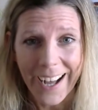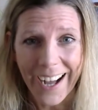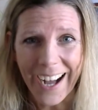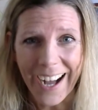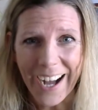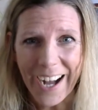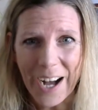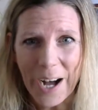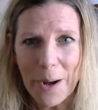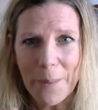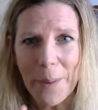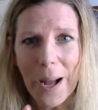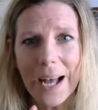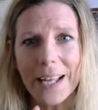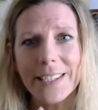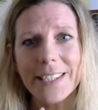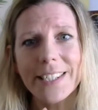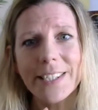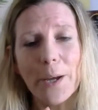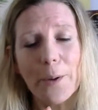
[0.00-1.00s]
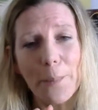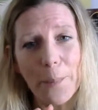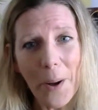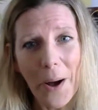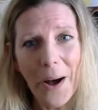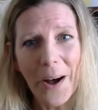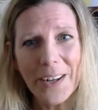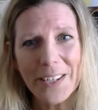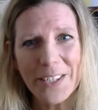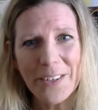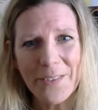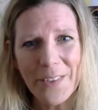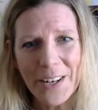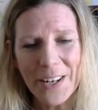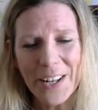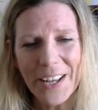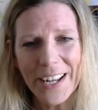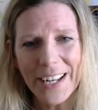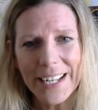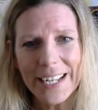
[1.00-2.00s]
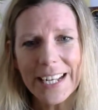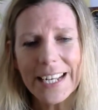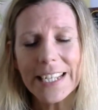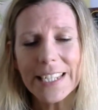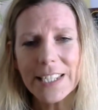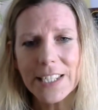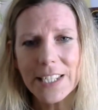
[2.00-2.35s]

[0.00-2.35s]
And so part of the learning is